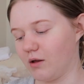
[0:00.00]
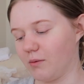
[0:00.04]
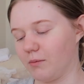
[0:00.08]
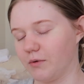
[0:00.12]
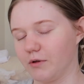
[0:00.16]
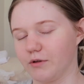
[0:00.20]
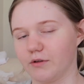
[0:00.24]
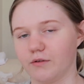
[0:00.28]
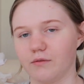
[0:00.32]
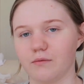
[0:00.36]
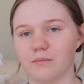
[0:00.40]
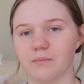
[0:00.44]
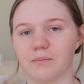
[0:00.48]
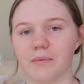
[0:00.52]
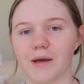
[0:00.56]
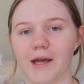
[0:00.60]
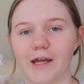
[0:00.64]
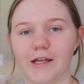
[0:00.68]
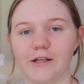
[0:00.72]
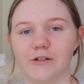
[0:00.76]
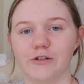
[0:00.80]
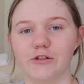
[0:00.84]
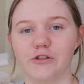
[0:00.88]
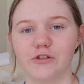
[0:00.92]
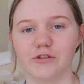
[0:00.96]
I'm on
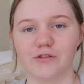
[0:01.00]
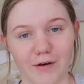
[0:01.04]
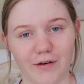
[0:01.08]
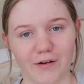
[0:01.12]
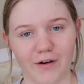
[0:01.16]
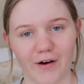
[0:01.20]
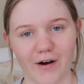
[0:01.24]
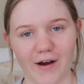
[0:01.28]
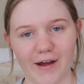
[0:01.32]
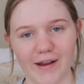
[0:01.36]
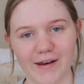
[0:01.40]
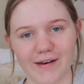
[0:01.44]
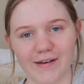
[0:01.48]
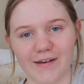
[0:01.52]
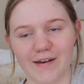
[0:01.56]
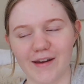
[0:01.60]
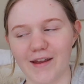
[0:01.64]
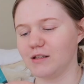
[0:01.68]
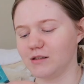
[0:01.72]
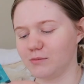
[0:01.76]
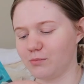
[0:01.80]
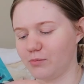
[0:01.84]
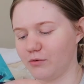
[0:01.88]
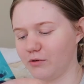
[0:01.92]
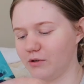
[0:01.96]
page 9.
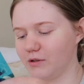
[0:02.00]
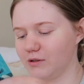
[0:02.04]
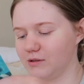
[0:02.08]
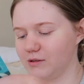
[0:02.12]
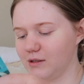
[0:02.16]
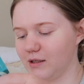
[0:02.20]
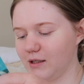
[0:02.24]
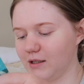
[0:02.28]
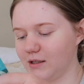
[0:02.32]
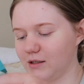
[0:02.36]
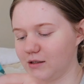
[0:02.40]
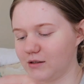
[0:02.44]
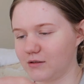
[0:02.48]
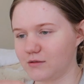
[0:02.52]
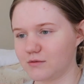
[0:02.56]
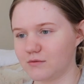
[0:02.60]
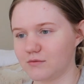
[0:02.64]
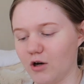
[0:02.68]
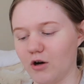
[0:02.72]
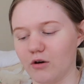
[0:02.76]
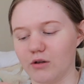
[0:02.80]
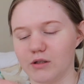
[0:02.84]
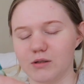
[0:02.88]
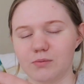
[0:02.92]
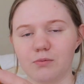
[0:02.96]
This book is
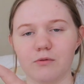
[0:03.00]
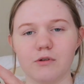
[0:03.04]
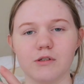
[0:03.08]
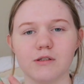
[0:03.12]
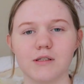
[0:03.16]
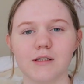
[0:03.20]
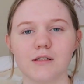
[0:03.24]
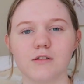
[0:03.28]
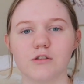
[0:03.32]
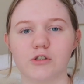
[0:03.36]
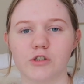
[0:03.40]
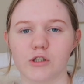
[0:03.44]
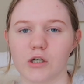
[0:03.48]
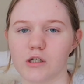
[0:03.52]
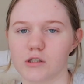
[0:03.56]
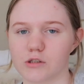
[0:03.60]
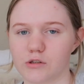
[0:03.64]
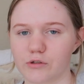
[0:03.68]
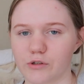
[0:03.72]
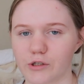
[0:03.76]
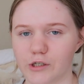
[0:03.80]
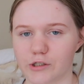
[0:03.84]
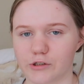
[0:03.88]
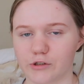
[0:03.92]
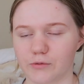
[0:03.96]
like just
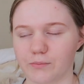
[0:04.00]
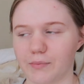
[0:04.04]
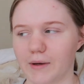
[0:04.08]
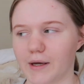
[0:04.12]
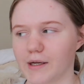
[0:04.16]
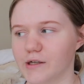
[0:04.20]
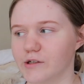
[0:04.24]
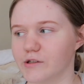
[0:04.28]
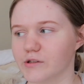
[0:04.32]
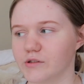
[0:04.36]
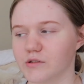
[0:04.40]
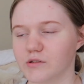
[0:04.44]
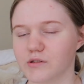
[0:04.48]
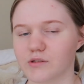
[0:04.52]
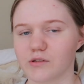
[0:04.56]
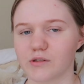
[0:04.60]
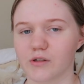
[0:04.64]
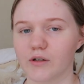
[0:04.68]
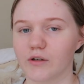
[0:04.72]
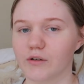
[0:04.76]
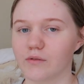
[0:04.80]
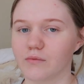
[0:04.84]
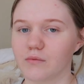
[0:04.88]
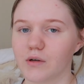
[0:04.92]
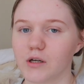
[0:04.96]
300 pages,
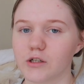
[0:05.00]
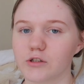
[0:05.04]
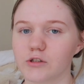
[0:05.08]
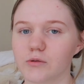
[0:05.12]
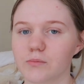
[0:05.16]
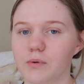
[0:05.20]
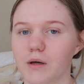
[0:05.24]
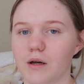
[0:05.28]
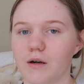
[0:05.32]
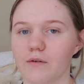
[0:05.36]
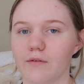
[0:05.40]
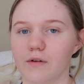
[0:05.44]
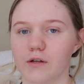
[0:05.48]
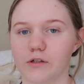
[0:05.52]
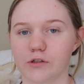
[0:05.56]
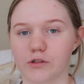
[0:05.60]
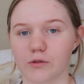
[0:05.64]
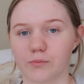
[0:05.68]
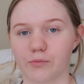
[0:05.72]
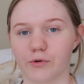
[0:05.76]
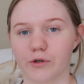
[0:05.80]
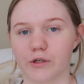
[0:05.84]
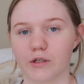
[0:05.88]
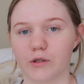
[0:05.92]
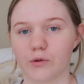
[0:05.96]
so I should be able to finish
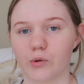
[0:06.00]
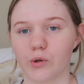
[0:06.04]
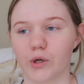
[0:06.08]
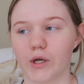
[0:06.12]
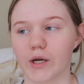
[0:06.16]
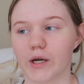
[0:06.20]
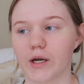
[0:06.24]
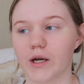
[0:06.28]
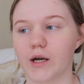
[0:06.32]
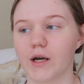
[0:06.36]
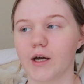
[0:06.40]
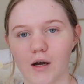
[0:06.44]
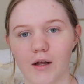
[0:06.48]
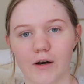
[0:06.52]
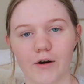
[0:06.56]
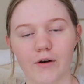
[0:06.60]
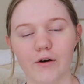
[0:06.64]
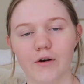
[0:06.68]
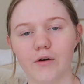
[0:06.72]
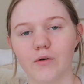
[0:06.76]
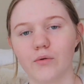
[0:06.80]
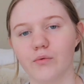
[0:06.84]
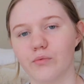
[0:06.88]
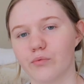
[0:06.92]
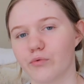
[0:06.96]
it pretty quick. I don't
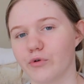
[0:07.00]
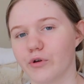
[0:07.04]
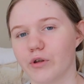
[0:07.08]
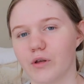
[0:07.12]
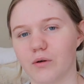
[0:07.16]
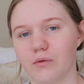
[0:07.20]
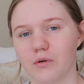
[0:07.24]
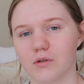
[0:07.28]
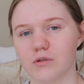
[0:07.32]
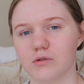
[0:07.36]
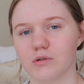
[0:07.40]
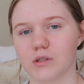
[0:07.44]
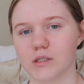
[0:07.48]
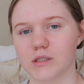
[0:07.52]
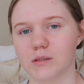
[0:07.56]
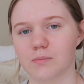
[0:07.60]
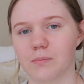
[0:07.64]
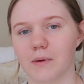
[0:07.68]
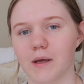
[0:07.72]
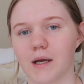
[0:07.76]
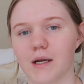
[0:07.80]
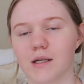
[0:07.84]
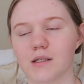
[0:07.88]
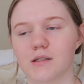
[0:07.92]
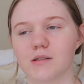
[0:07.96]
know really what to
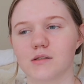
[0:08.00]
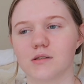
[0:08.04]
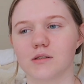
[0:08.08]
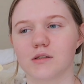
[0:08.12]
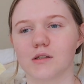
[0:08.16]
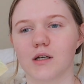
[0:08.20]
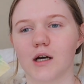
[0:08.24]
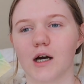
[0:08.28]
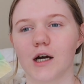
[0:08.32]
expect.